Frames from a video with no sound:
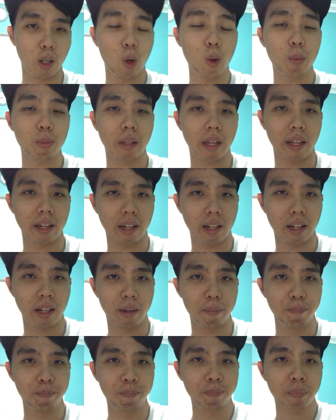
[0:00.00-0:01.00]
I hope that
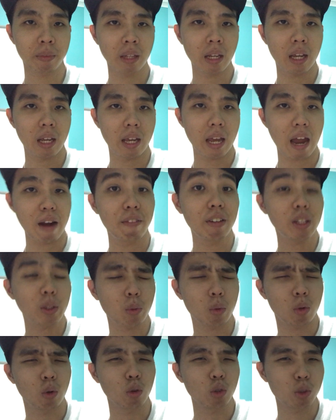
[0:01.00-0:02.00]
um,
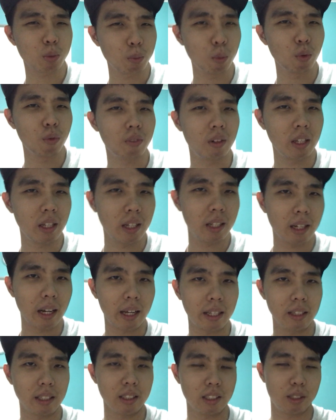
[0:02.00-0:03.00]
everything will go smoothly,
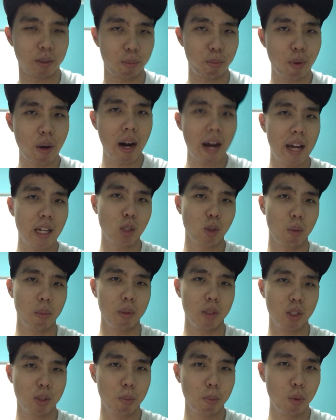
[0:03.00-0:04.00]
like the surprise will
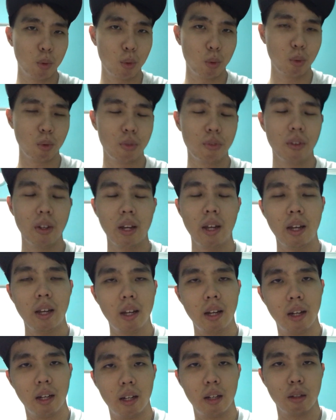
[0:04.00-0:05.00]
be smooth
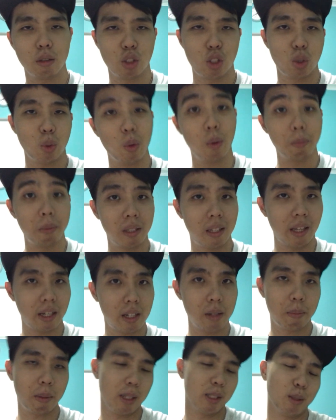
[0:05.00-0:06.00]
uh, she will be
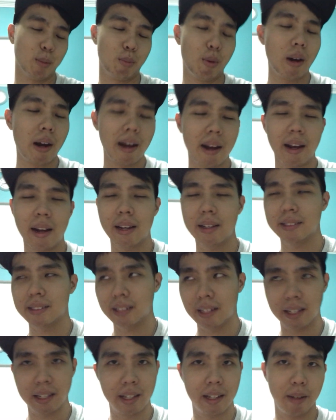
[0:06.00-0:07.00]
taken by surprise
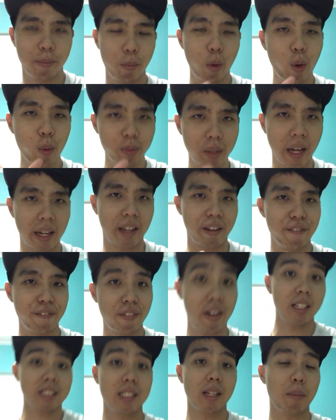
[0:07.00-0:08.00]
and I'm um, hope that I can
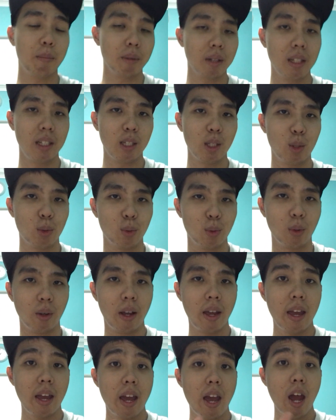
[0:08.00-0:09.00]
find somebody to
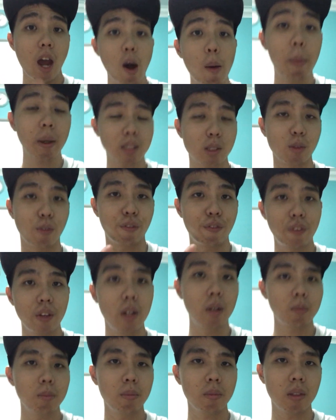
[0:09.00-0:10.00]
help us to
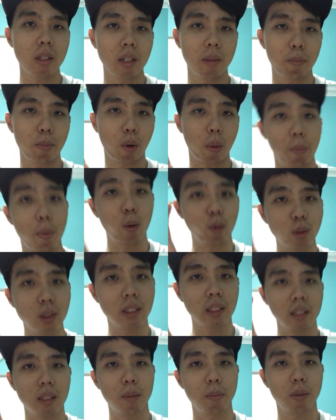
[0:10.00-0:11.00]
film the
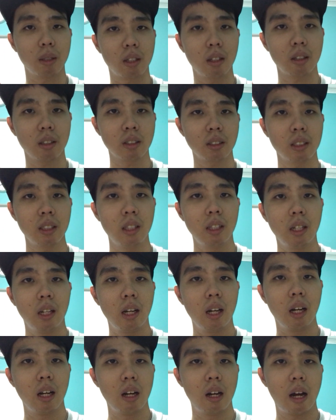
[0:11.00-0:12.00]
proposal because
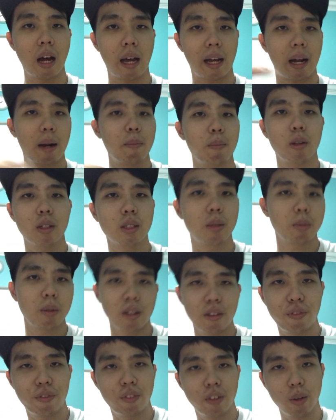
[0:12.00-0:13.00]
uh, I can't
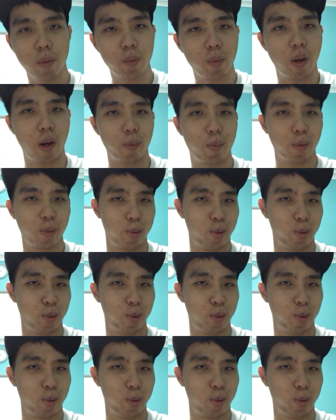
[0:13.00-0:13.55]
possibly film while